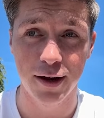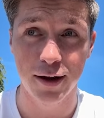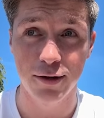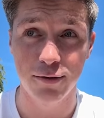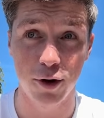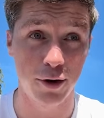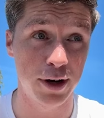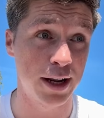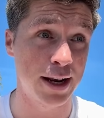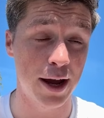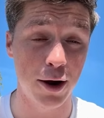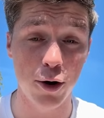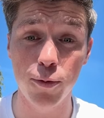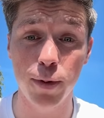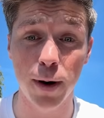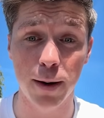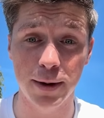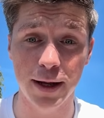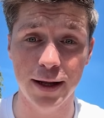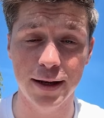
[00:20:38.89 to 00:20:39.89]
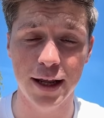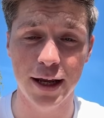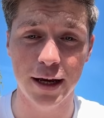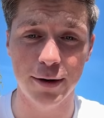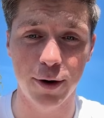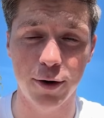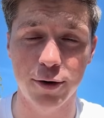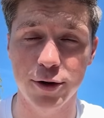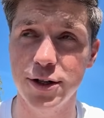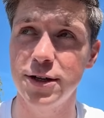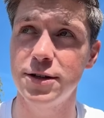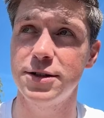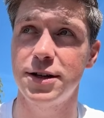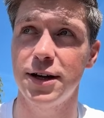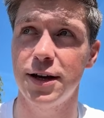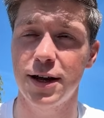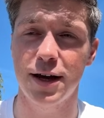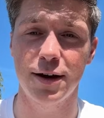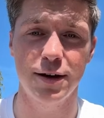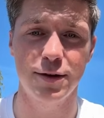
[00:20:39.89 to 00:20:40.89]
only now probably you think about, geez, yeah,
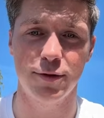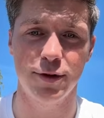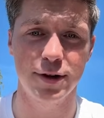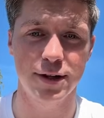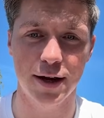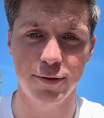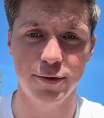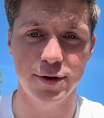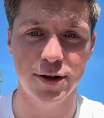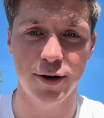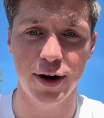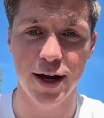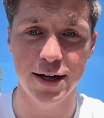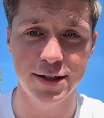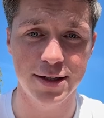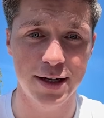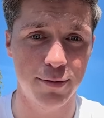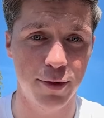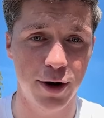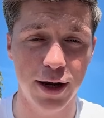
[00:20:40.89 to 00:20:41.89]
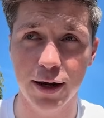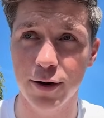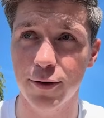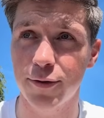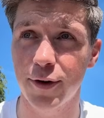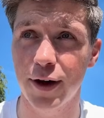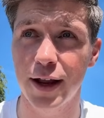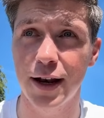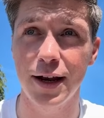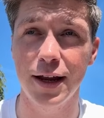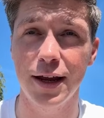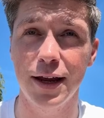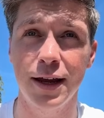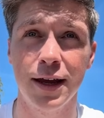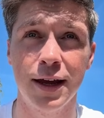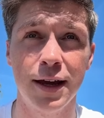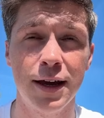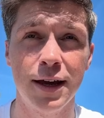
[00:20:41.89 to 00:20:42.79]
that was crazy. Michael Fennelly,